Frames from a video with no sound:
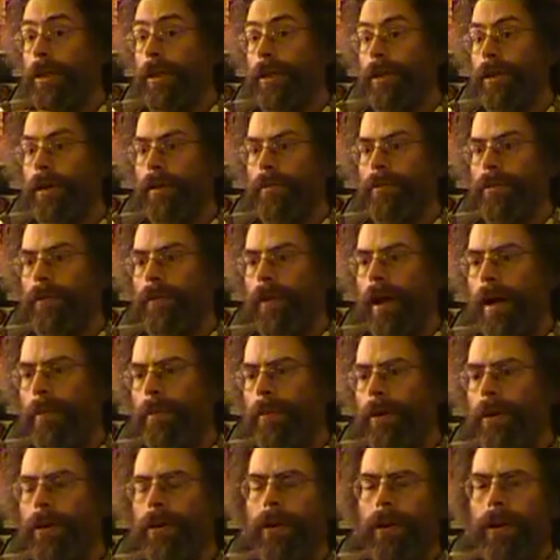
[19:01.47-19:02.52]
in terms of
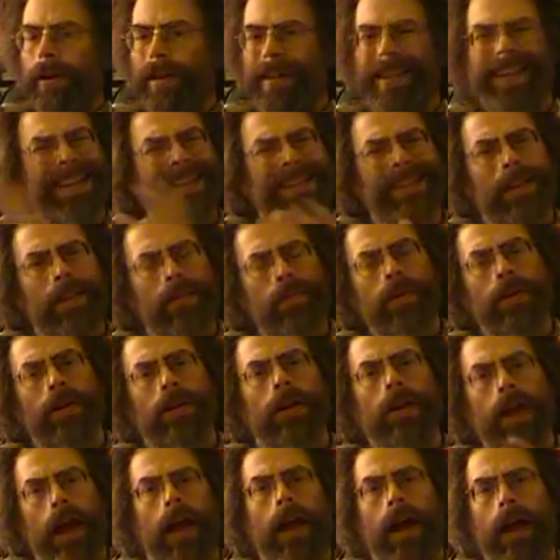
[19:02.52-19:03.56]
opportunities, at least when you
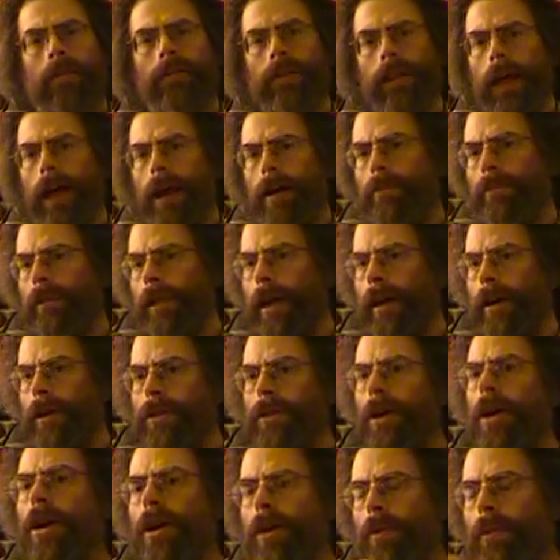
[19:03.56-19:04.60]
got, have a lot of
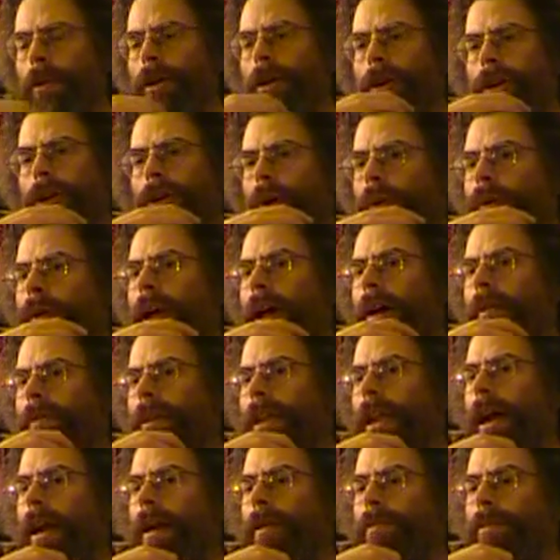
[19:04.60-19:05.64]
players. When you don't have a
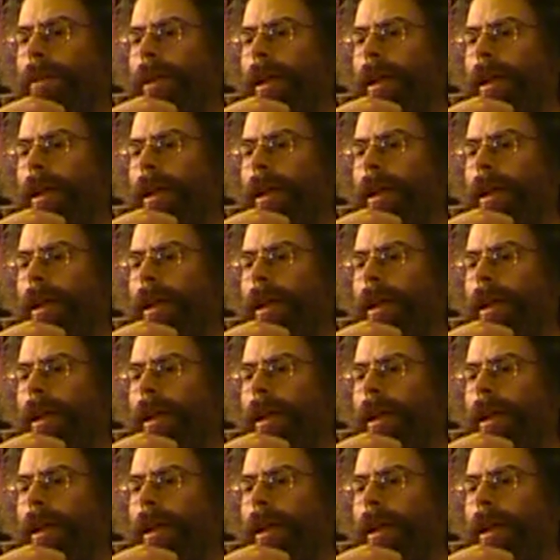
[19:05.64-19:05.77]
lot of